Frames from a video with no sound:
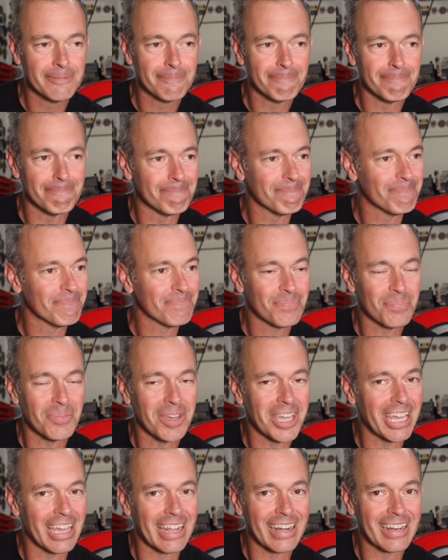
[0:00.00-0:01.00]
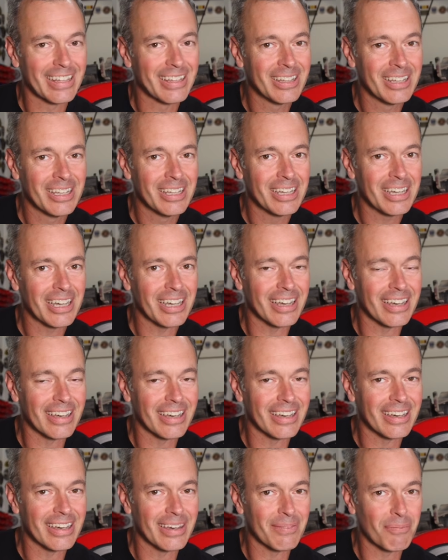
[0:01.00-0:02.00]
man,
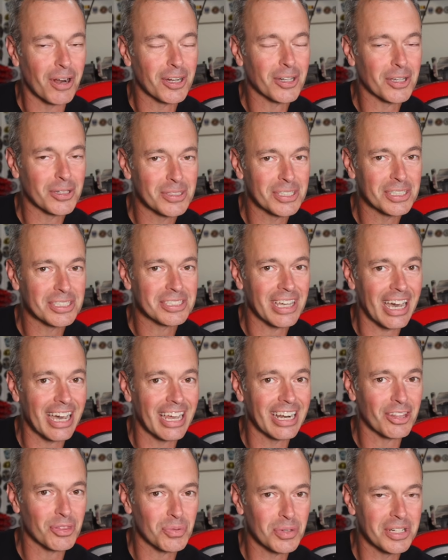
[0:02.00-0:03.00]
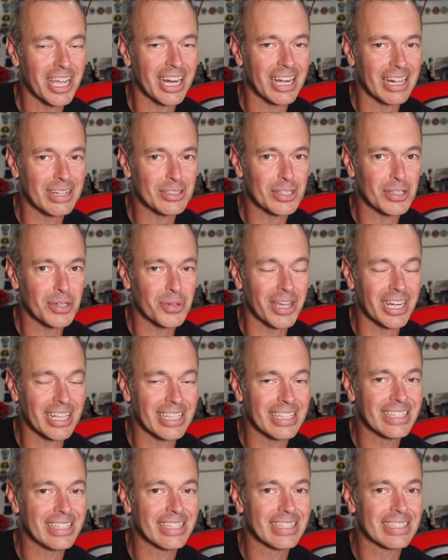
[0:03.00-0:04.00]
Marco just got a 392 and
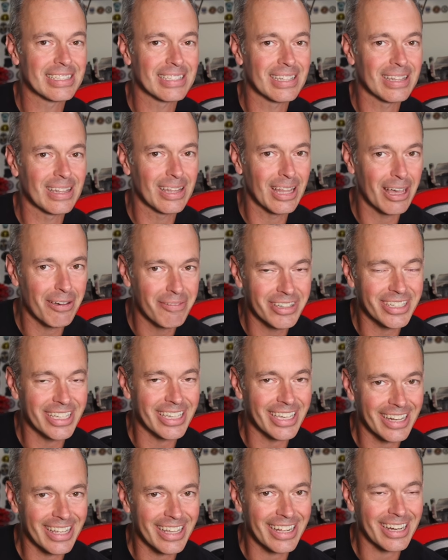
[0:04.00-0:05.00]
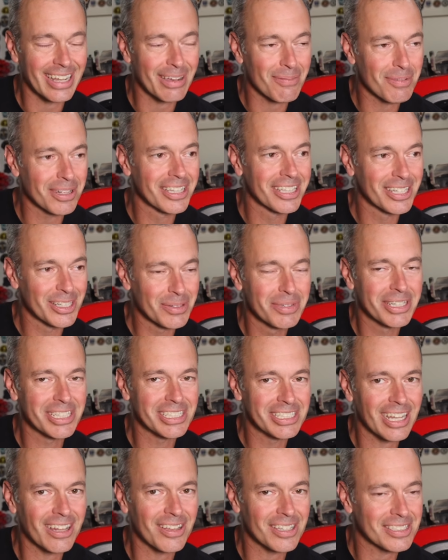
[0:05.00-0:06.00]
he is loving it, and I'm a little bit
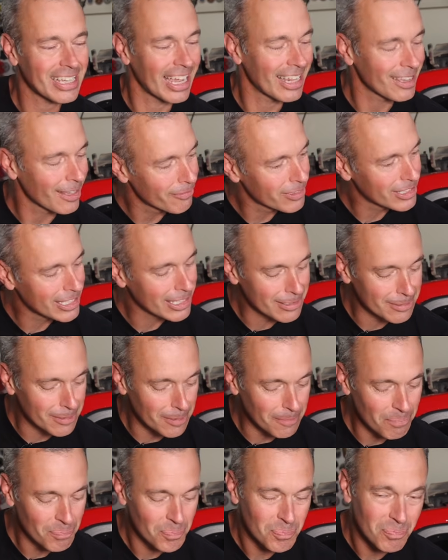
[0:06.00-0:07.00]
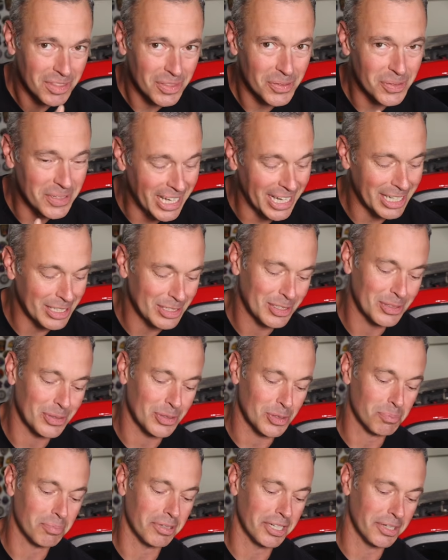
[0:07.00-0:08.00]
jealous. I love the diesel. 392
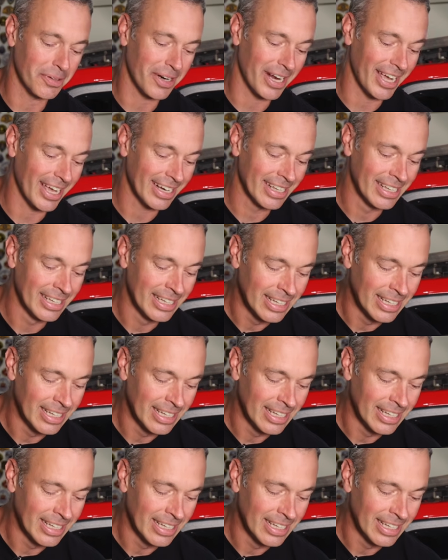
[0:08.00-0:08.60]
is pretty rad.